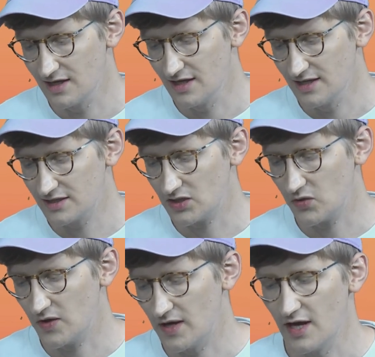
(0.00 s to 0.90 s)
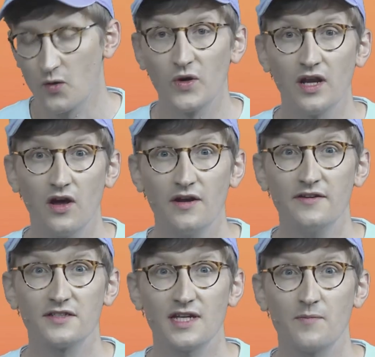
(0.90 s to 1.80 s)
So we learned
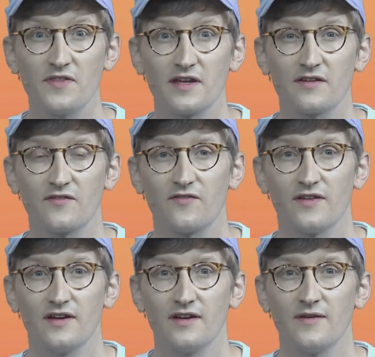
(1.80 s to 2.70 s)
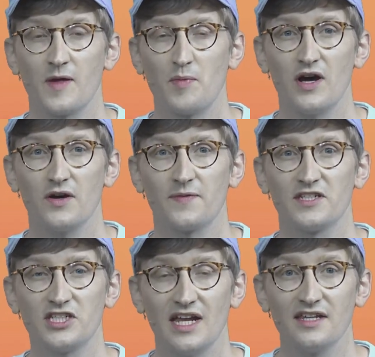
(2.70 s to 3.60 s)
something about the
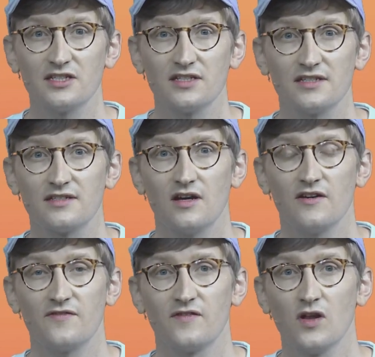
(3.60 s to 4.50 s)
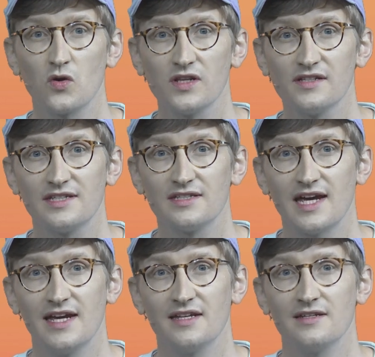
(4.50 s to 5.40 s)
challenges of local
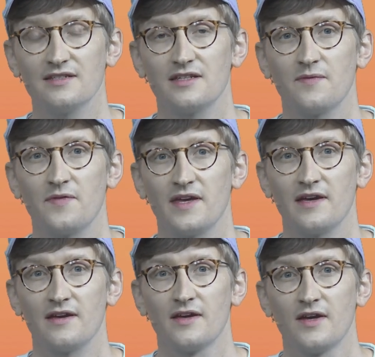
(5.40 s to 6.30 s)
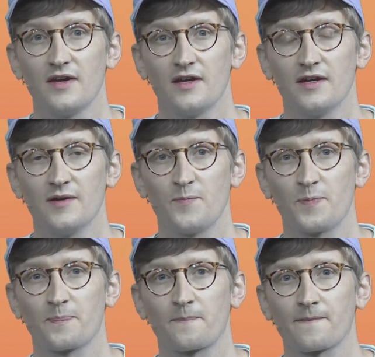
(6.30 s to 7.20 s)
designers and their
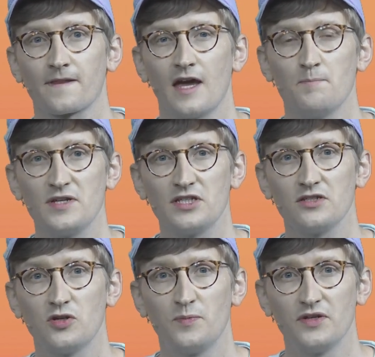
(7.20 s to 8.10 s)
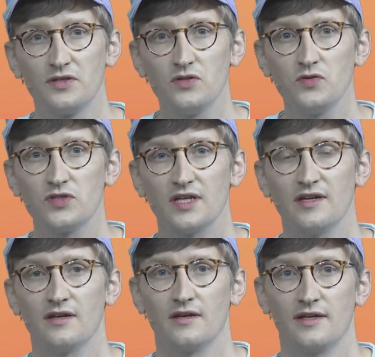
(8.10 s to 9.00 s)
ambition to produce
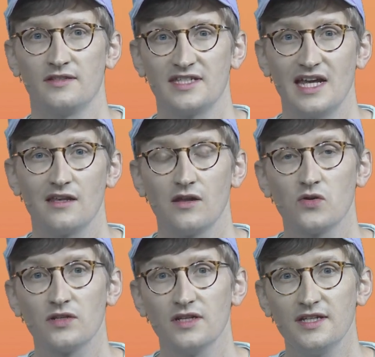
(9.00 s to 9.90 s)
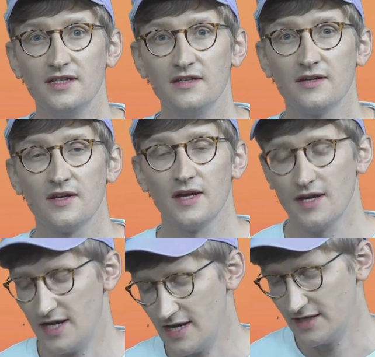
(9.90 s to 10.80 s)
and sell locally.
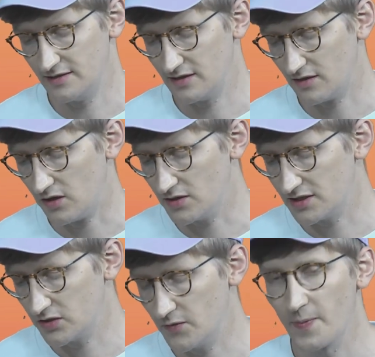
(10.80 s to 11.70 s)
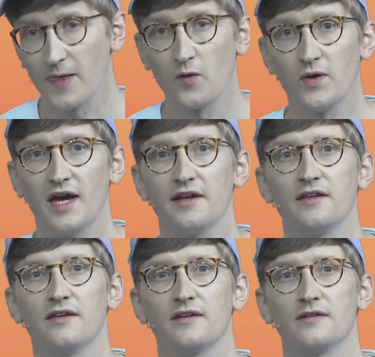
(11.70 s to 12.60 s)
And also we had
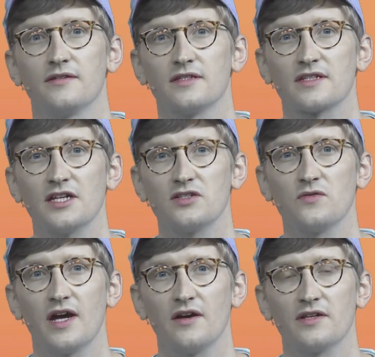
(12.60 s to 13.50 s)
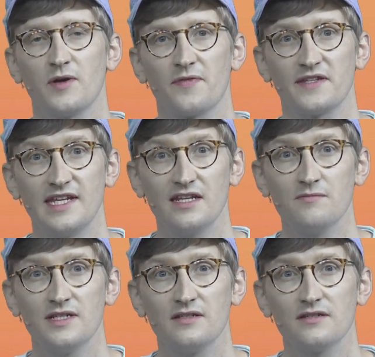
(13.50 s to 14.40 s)
a discussion round about the denim
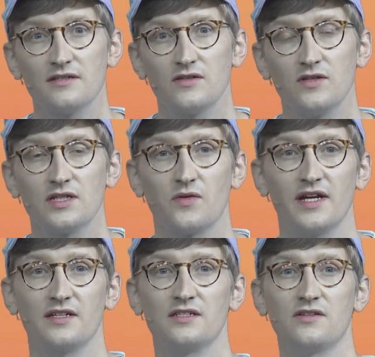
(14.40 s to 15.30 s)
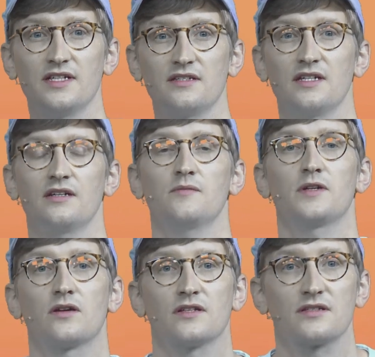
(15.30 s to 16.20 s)
industry, quite interesting,
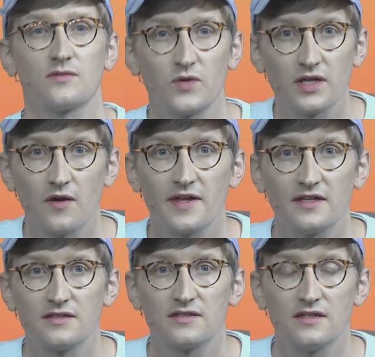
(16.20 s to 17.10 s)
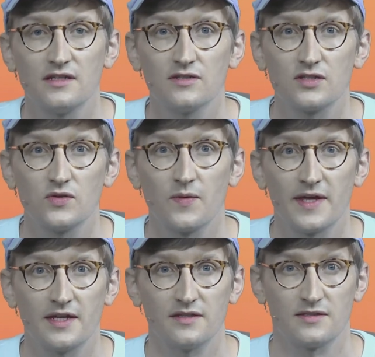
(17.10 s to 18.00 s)
because we know that it's an industry that
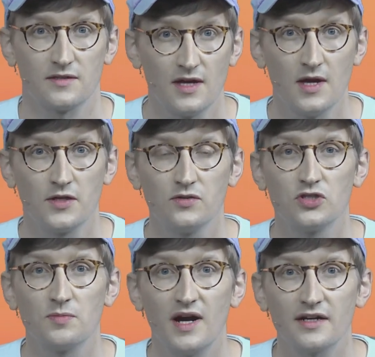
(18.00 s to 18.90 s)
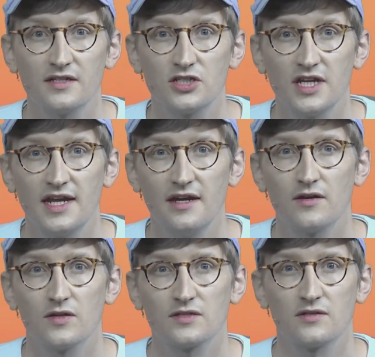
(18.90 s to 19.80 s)
has a huge market share and
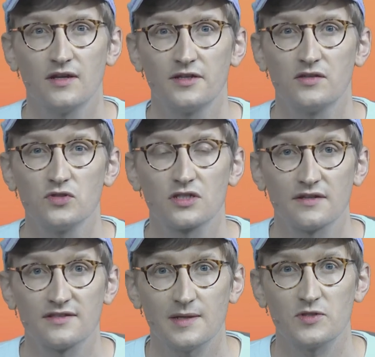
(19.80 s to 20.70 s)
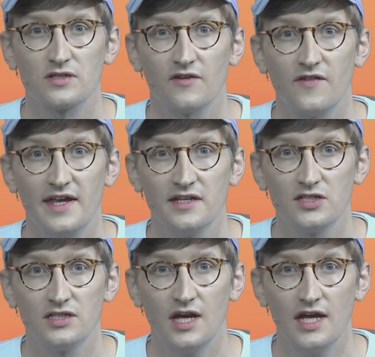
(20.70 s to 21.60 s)
also a huge consumption of energy and